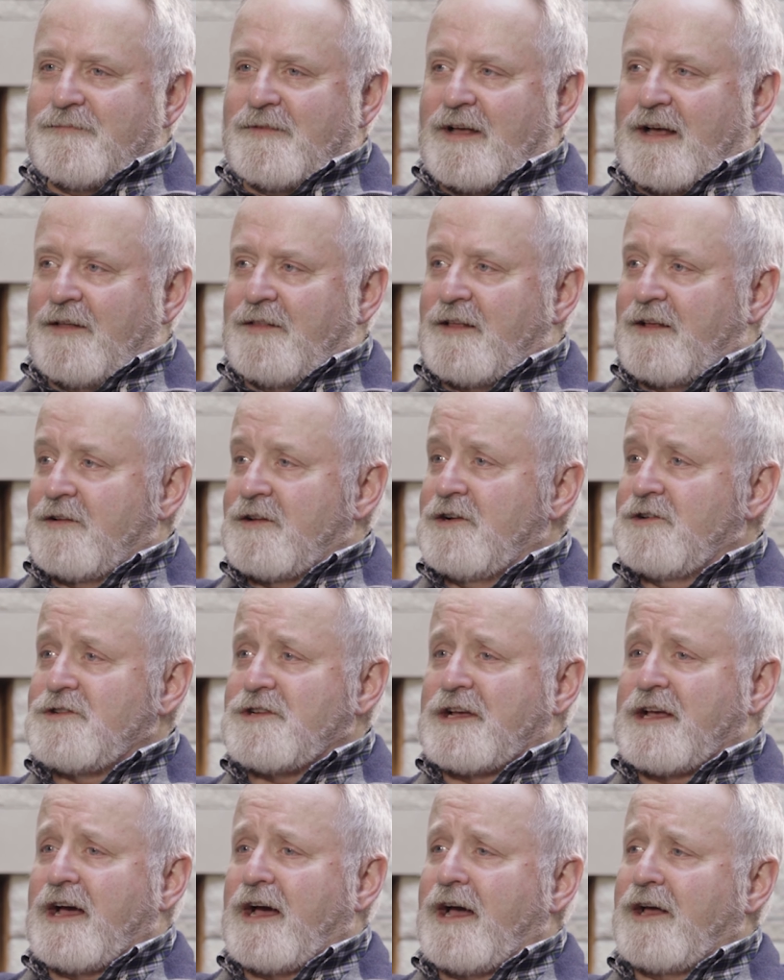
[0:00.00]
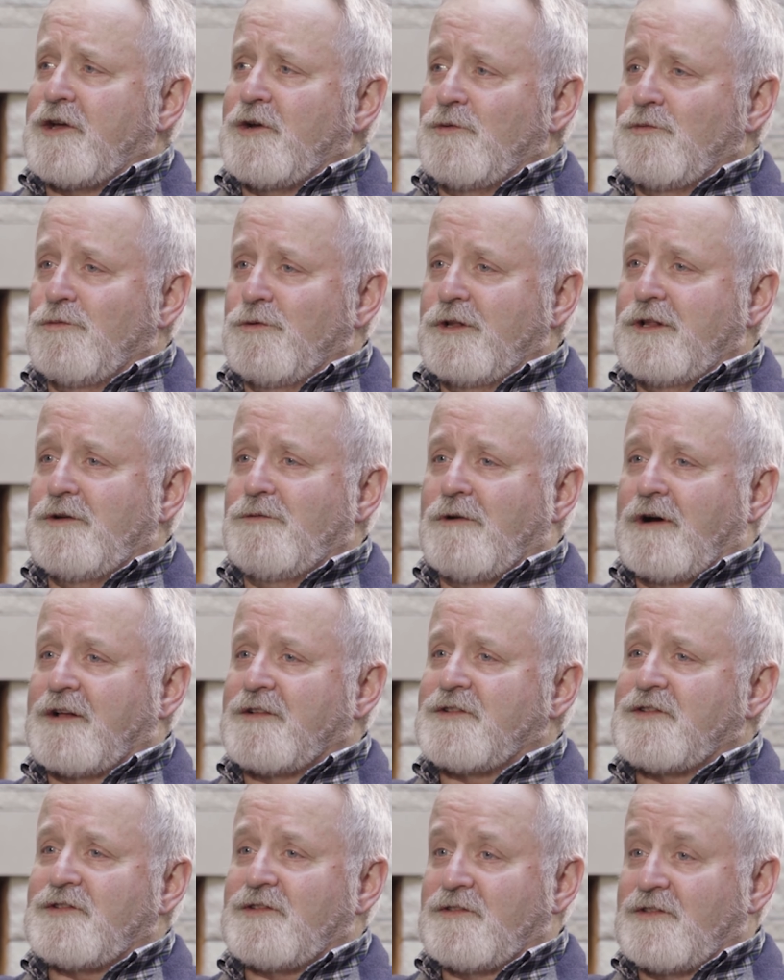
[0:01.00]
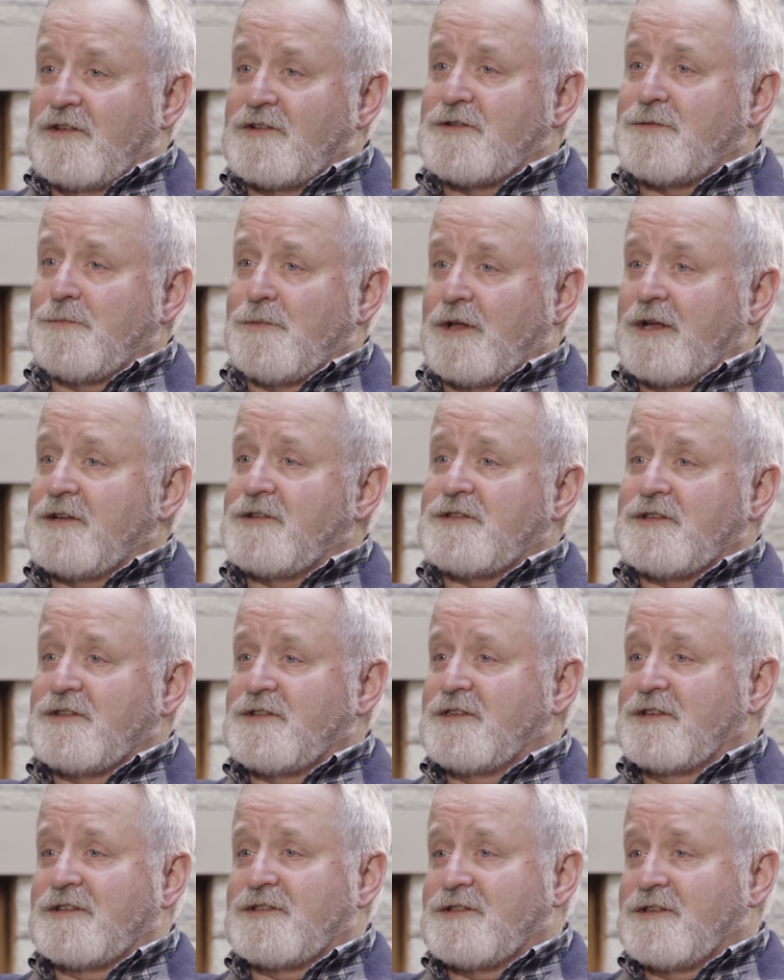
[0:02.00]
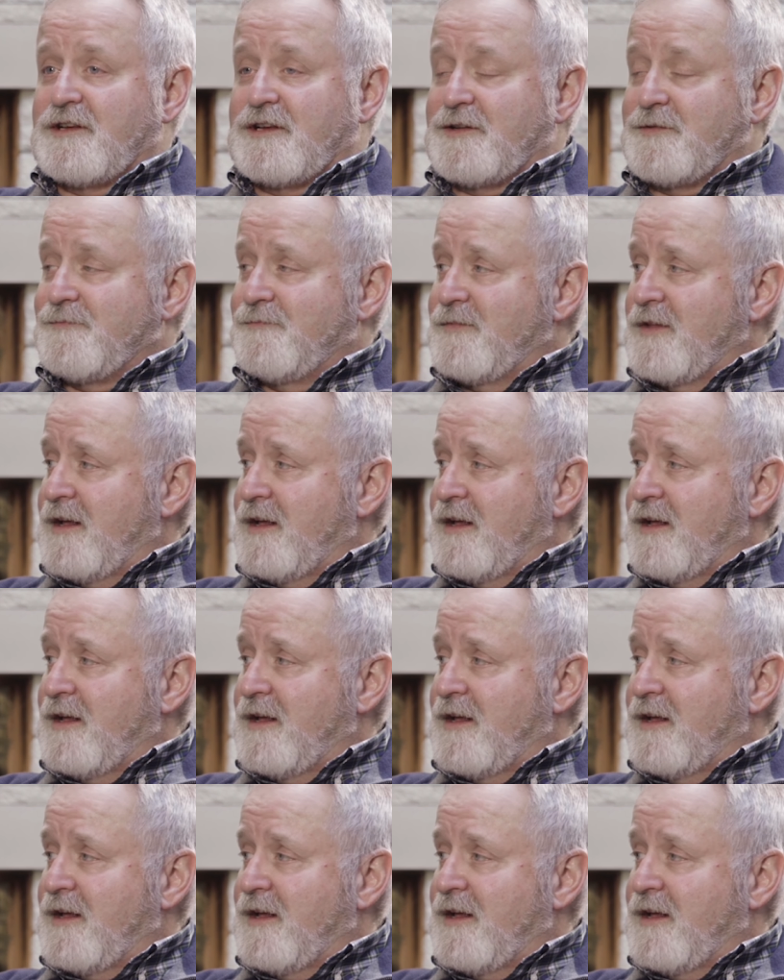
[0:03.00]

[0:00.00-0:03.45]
I thought, here's a guy who really wants this place to succeed.